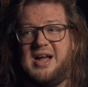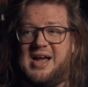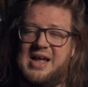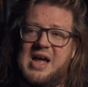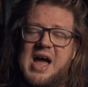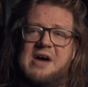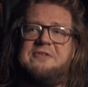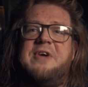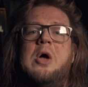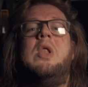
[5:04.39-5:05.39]
I
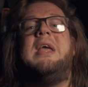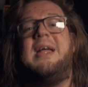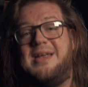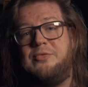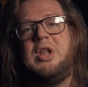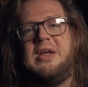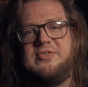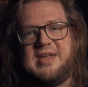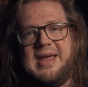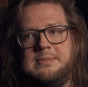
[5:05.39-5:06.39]
felt like I didn't really
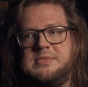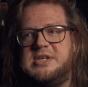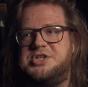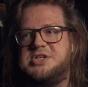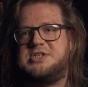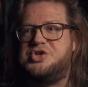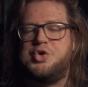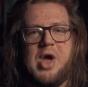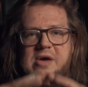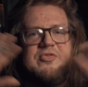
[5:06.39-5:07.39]
have time to just
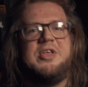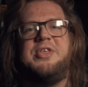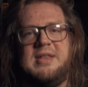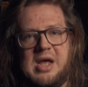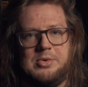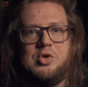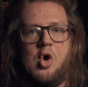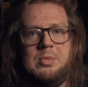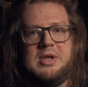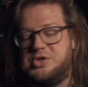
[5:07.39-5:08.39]
do everything that I would
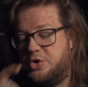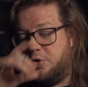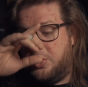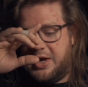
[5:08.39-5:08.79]
normally do,